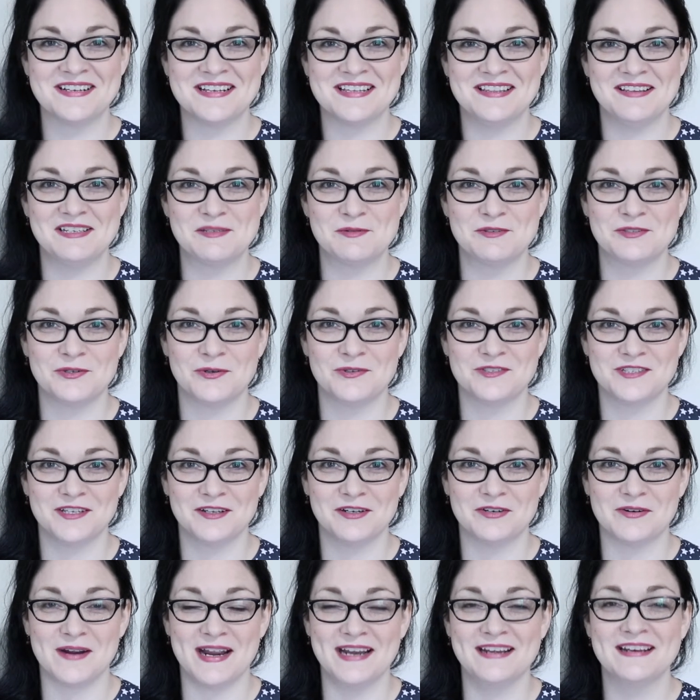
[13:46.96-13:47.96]
This was
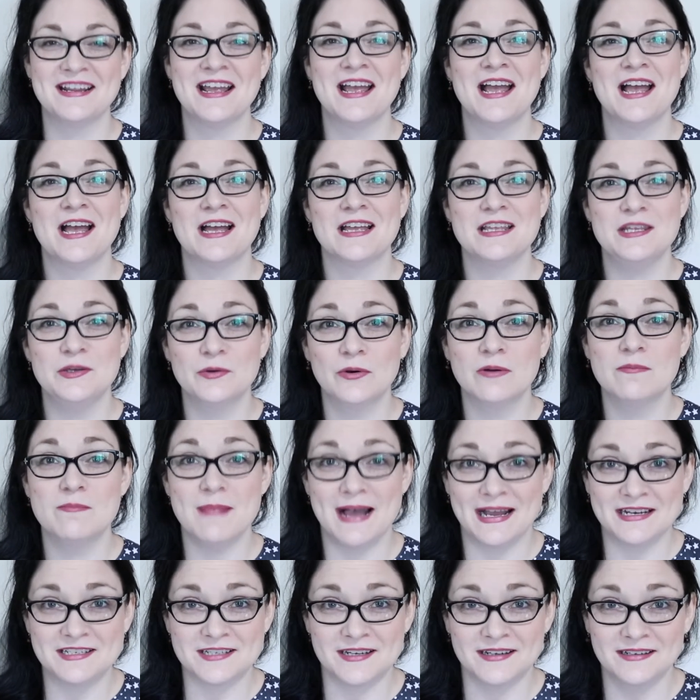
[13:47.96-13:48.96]
also great. Your
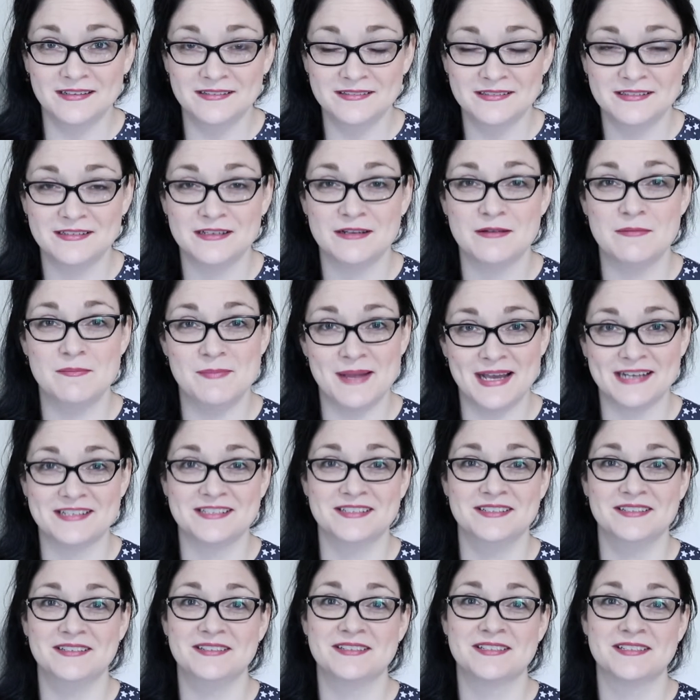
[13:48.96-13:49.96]
matter
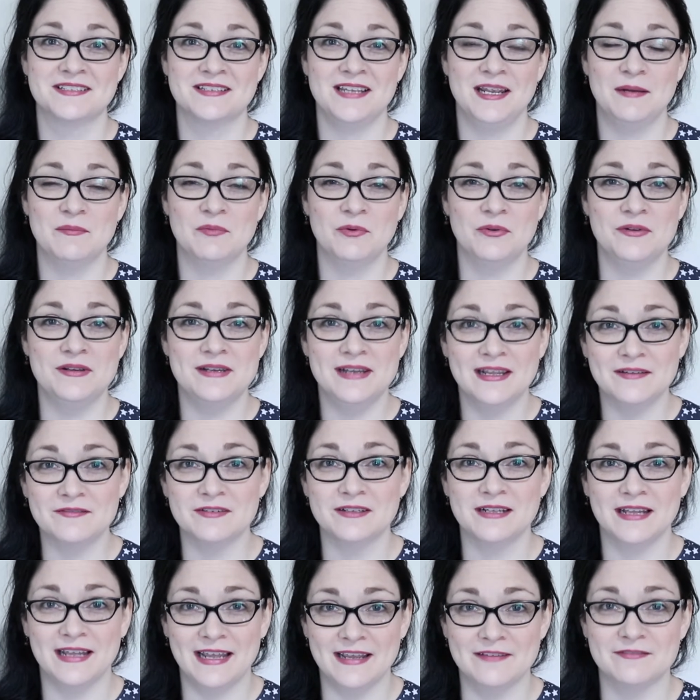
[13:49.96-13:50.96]
matters. It will
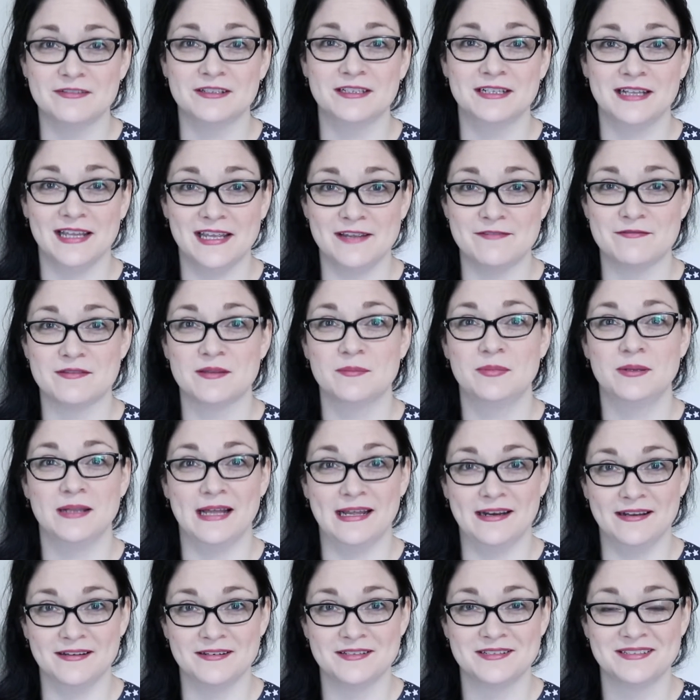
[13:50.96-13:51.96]
never ever leave the
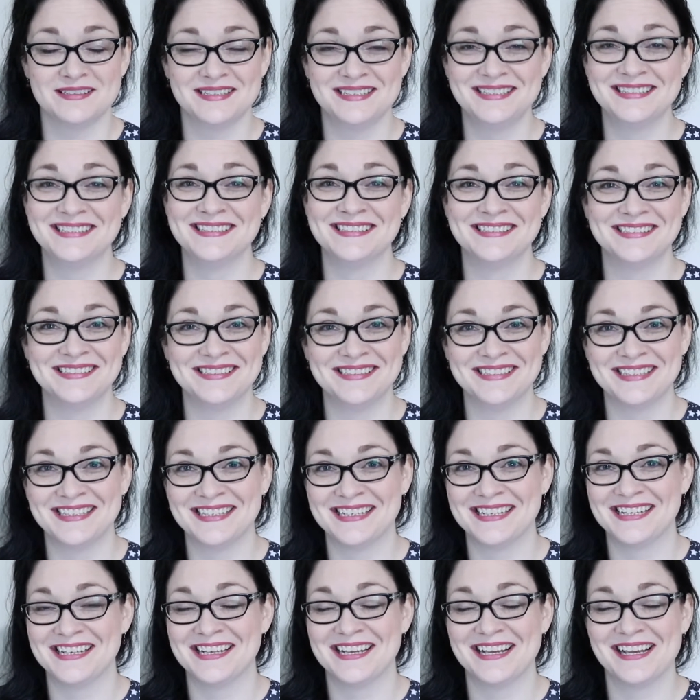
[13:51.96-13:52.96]
planet.
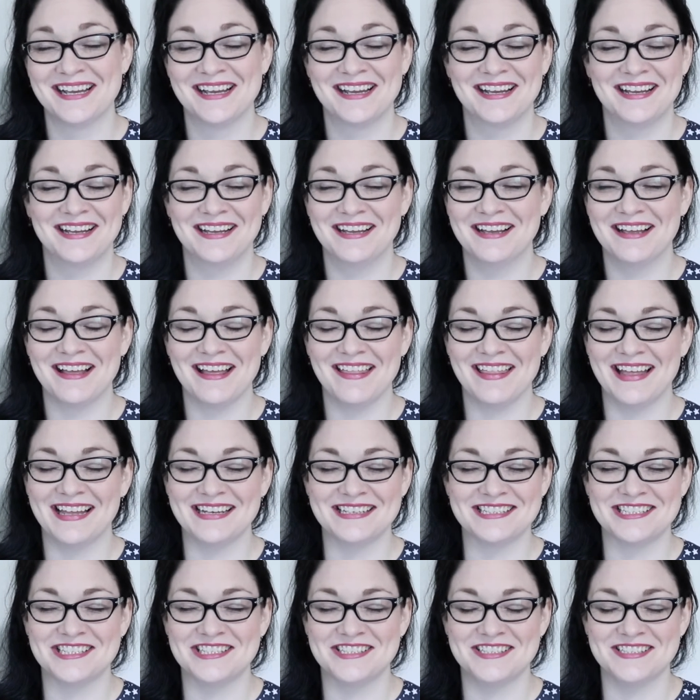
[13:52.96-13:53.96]

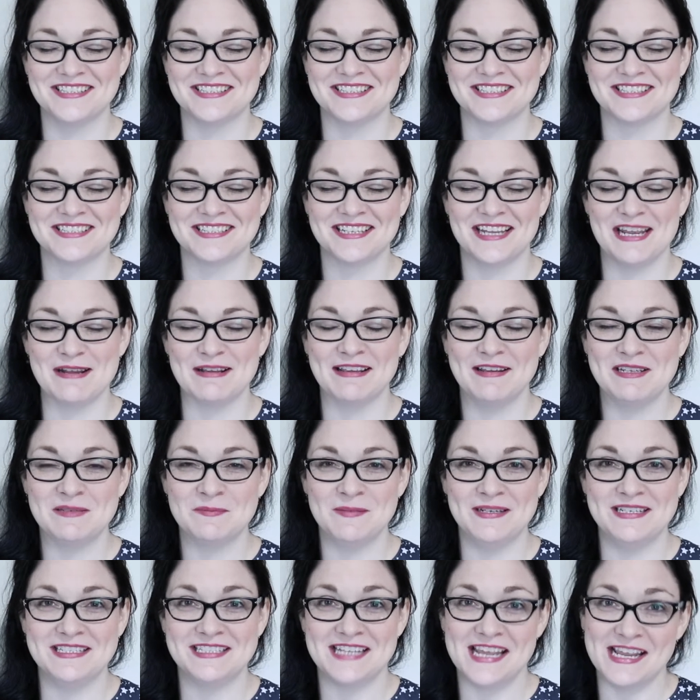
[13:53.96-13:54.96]
That's just, it gives
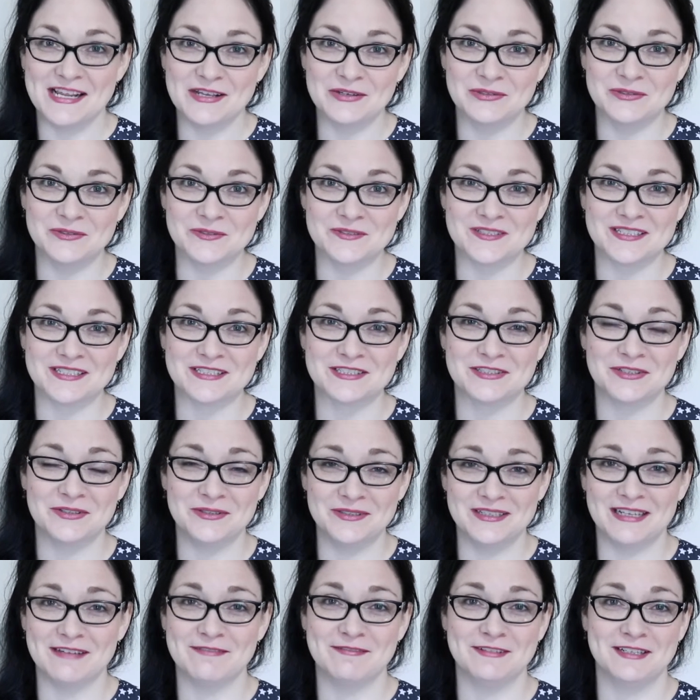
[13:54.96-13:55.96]
me tingles. It's so
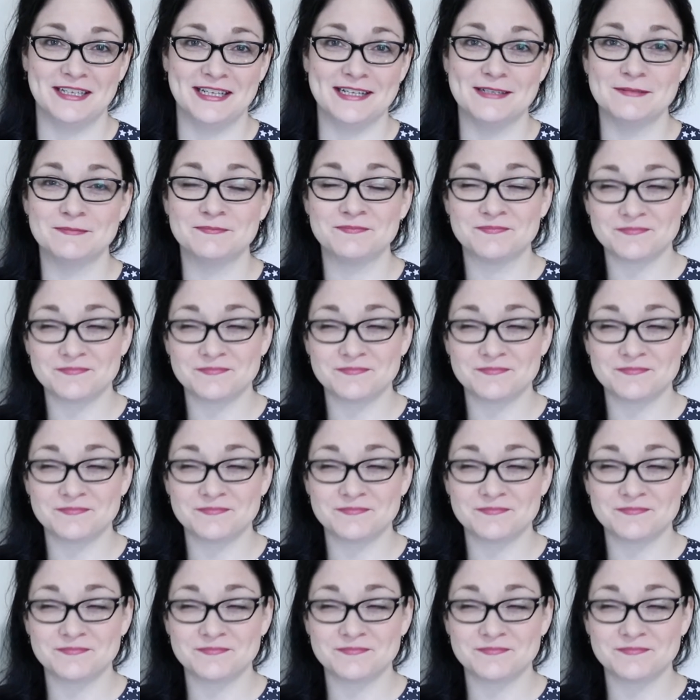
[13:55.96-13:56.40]
lovely.